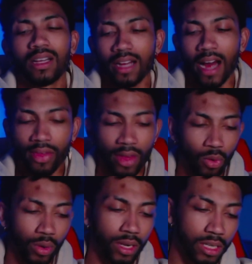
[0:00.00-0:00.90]
Like, I think
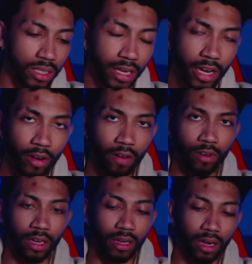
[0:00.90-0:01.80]
we need to sit here and
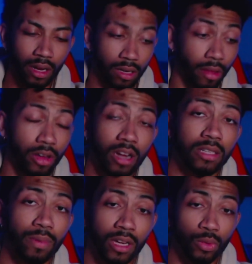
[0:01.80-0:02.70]
really collect our thoughts,
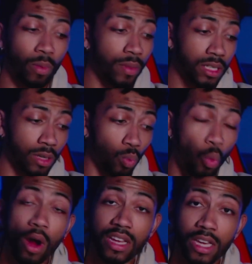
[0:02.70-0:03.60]
because we're missing
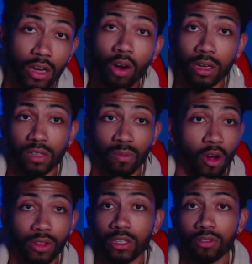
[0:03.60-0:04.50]
one key artist from
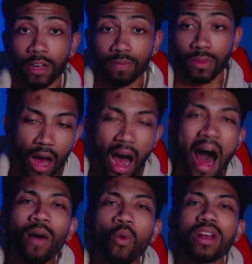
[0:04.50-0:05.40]
all this, right?
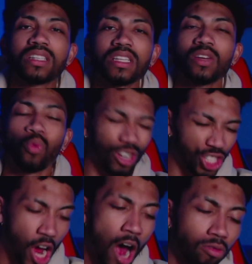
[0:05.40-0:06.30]
I want to see where
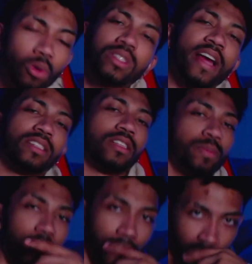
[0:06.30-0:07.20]
Ja Rule stands in this
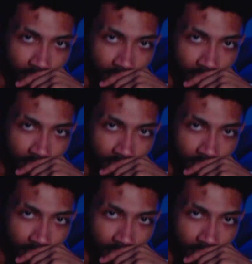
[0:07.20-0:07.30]
beef.